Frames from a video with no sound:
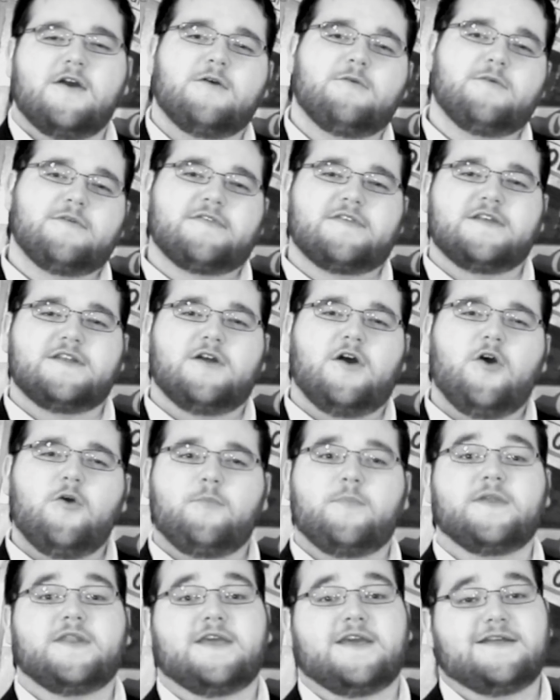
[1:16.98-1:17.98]
With an
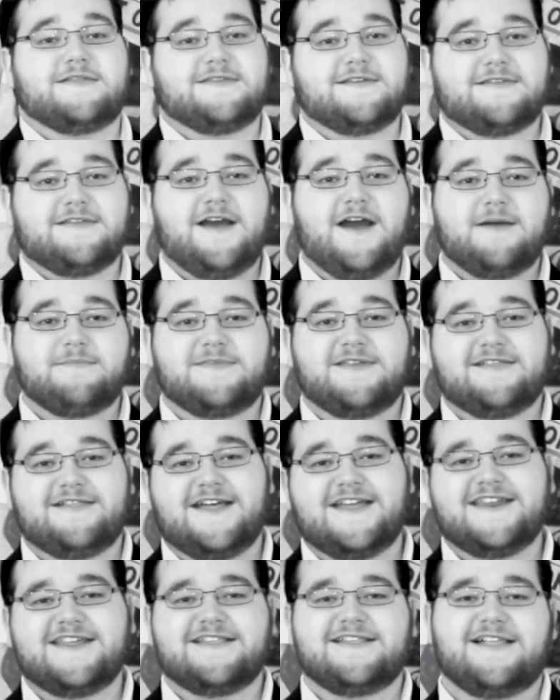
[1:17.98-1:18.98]
opening at the top to
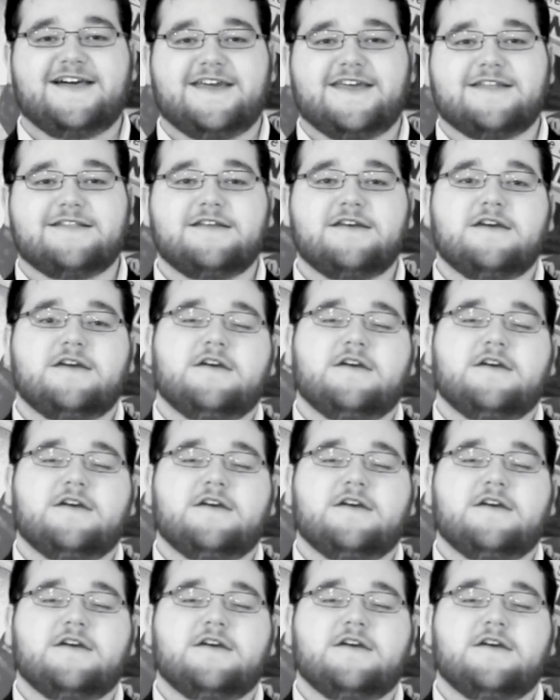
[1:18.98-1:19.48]
let in light.